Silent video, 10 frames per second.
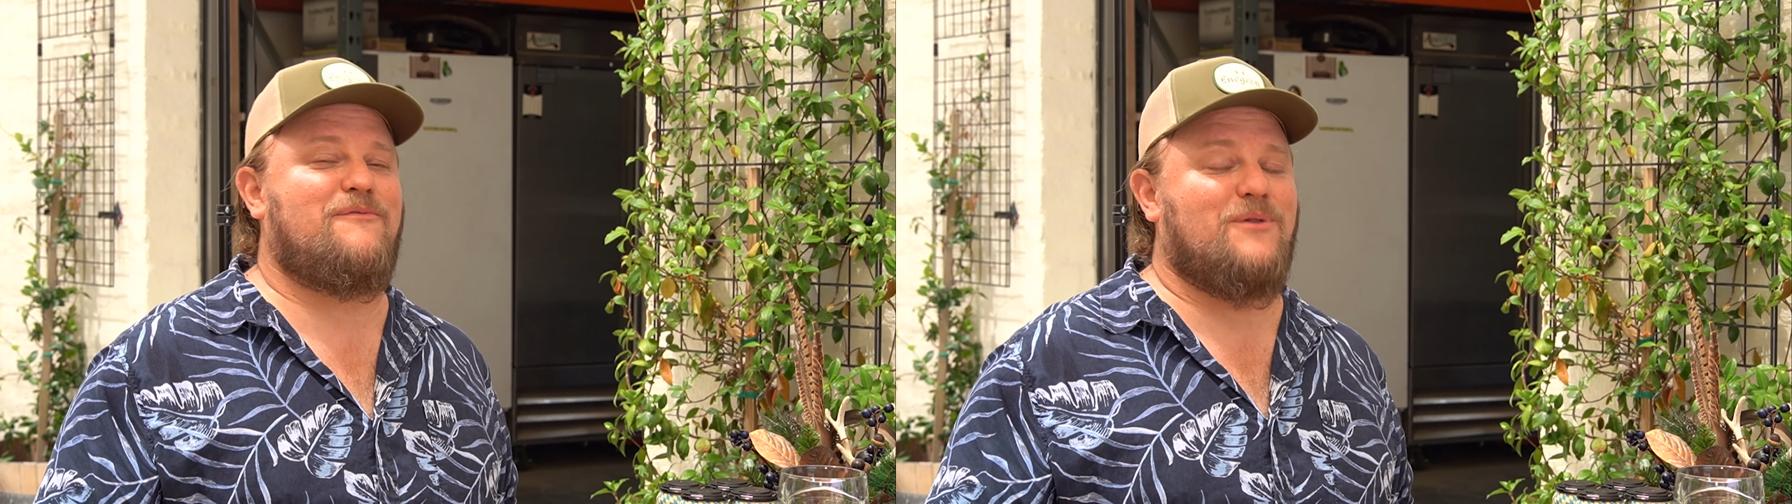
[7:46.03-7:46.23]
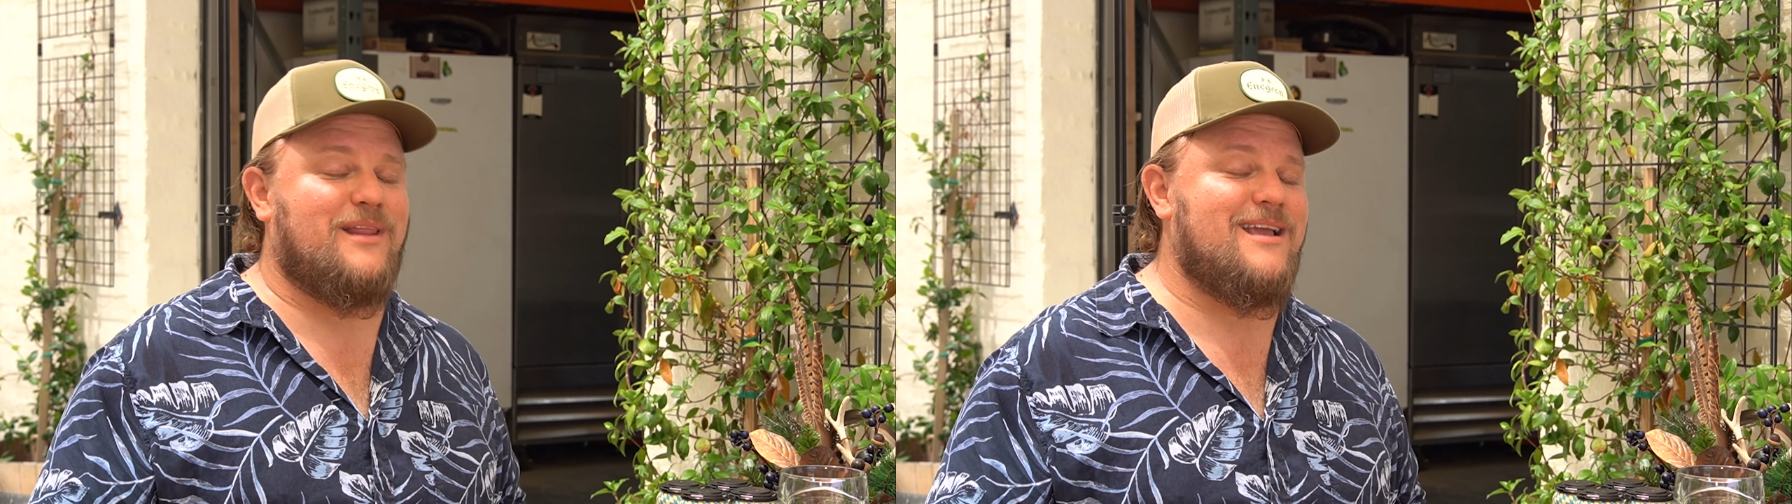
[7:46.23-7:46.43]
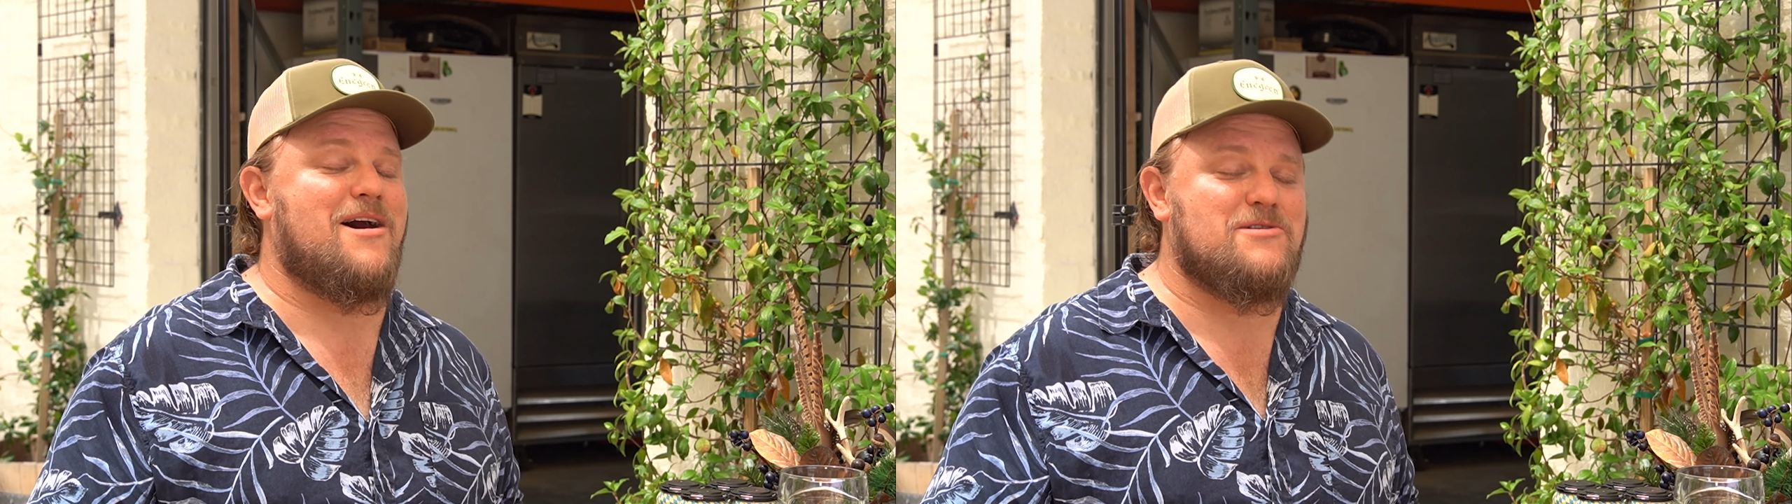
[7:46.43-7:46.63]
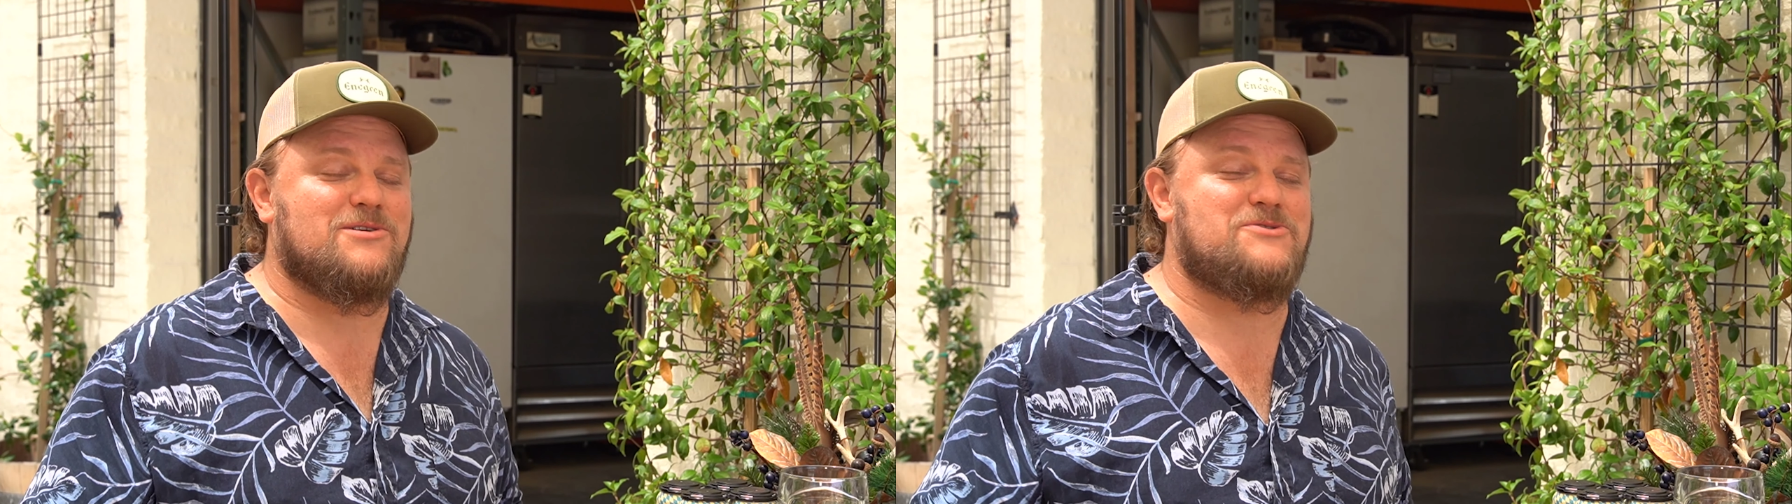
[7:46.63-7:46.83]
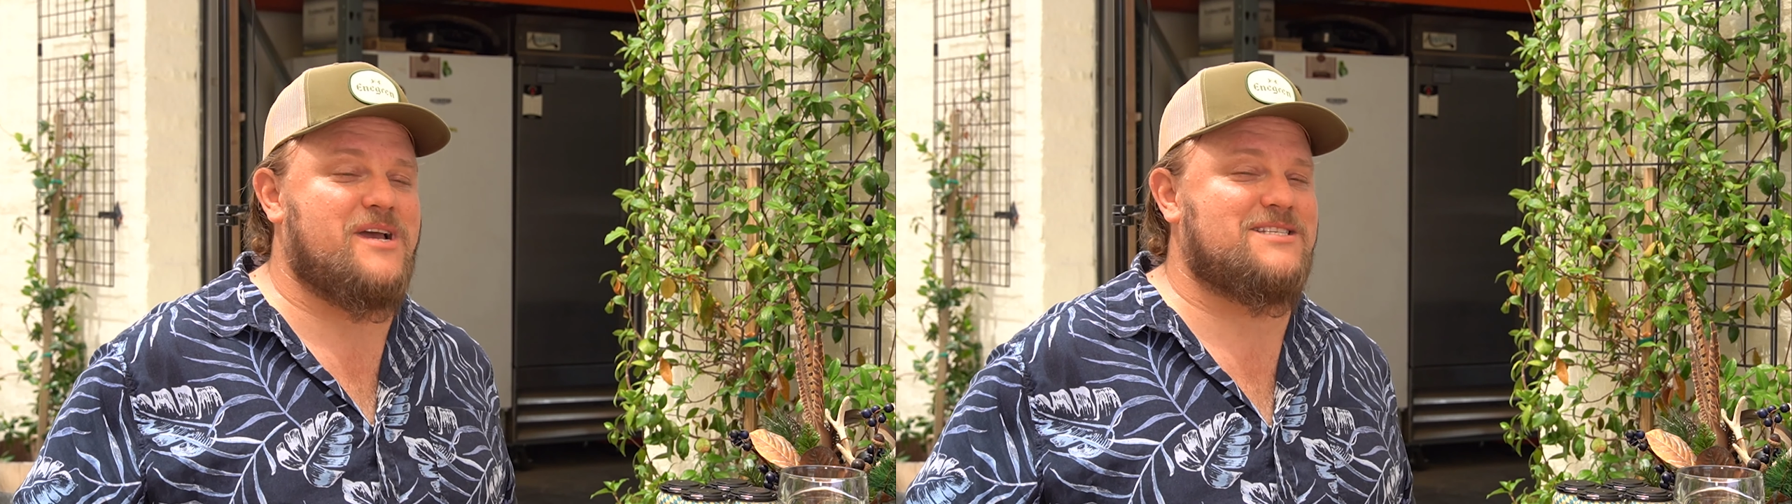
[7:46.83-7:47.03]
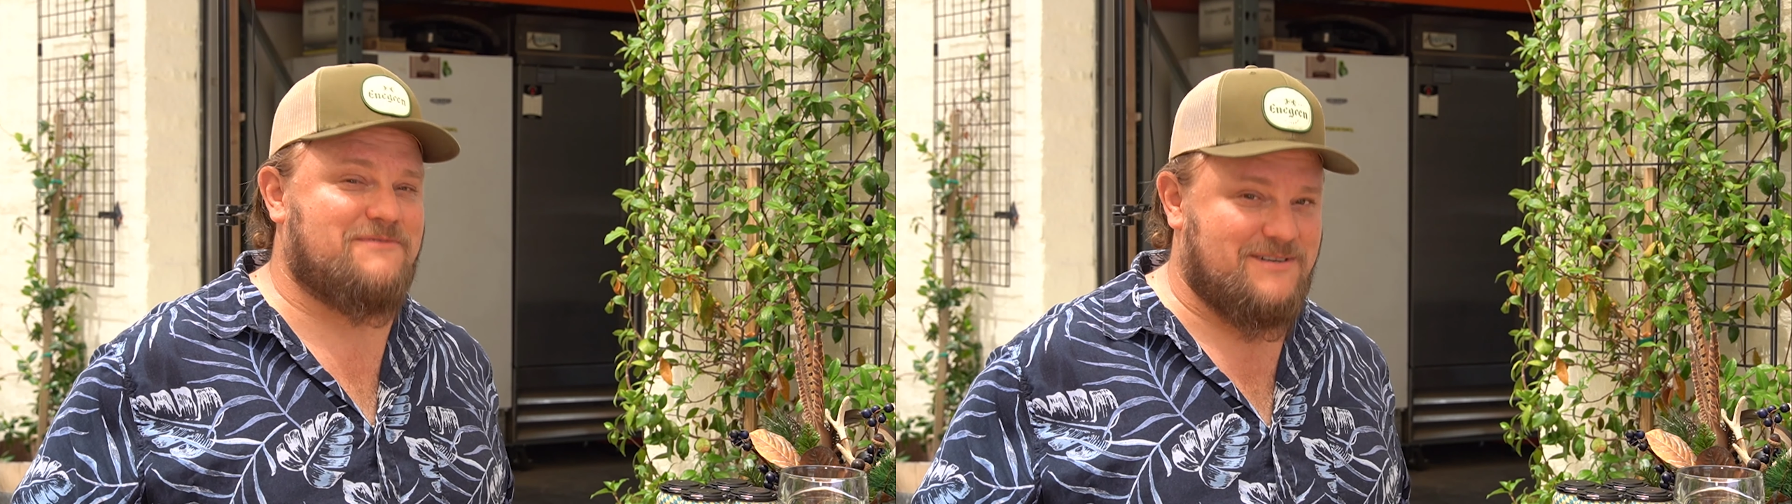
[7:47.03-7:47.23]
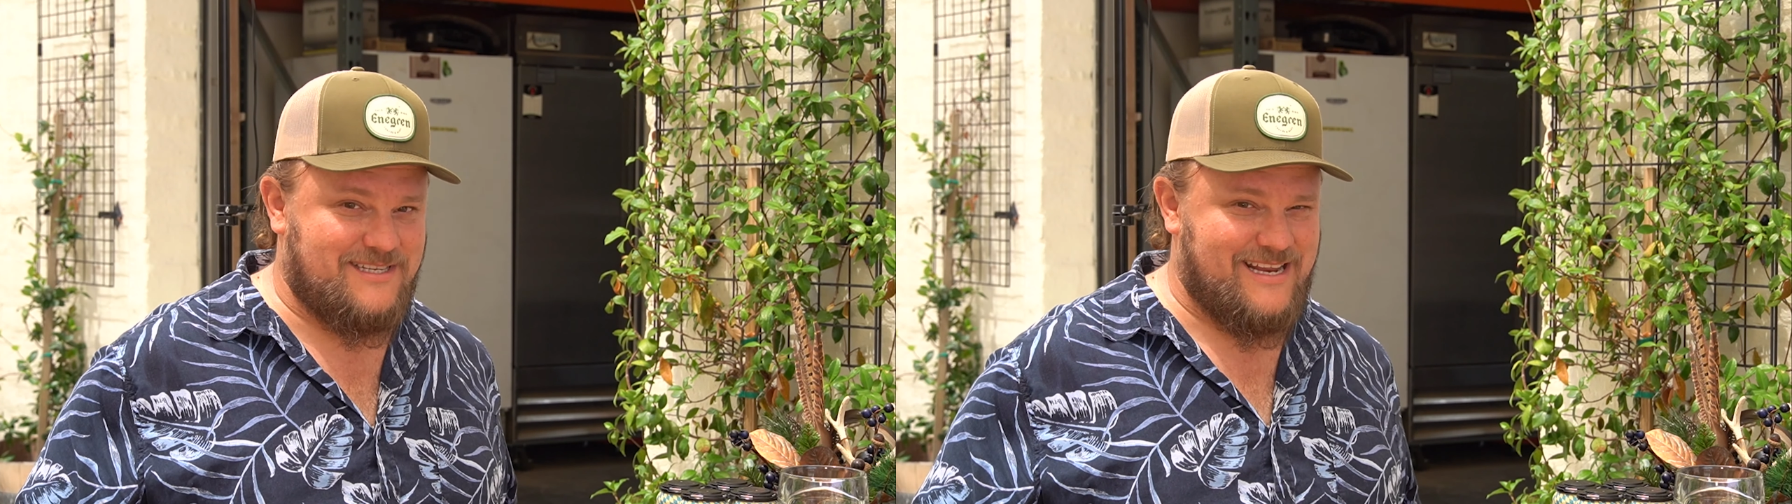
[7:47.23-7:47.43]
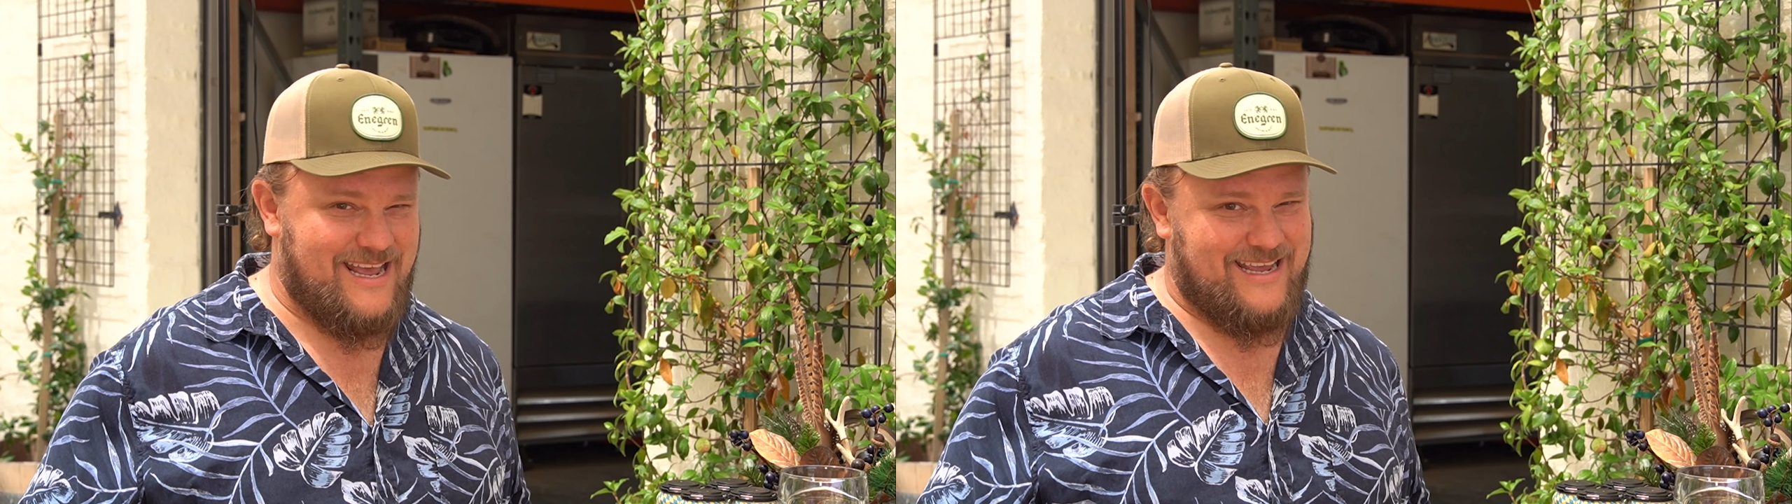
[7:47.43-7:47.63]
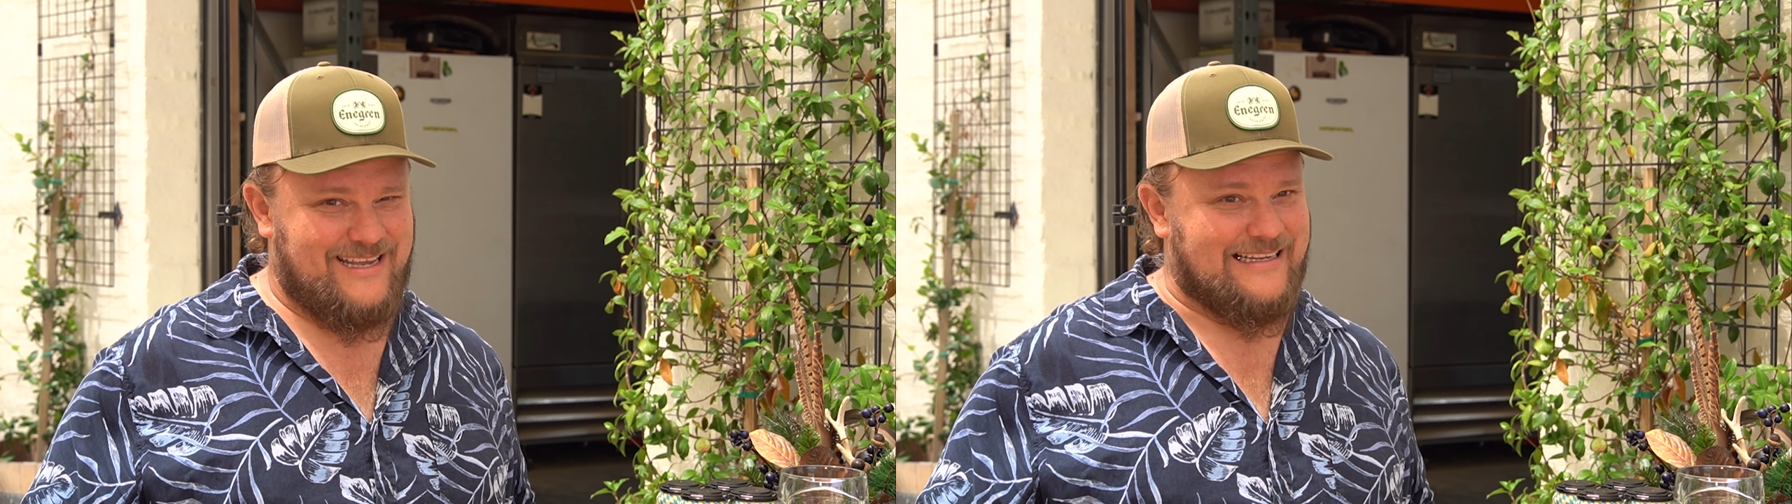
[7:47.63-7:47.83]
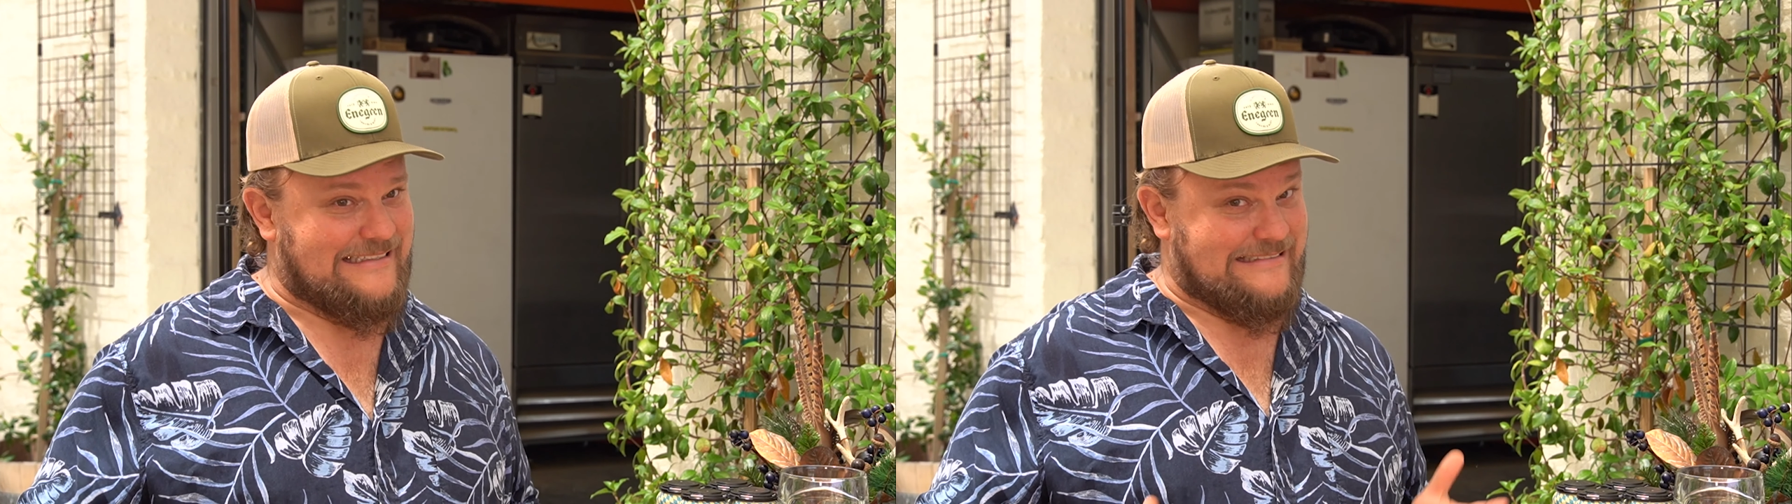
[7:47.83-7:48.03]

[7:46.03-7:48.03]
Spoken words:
fully underdressed for today.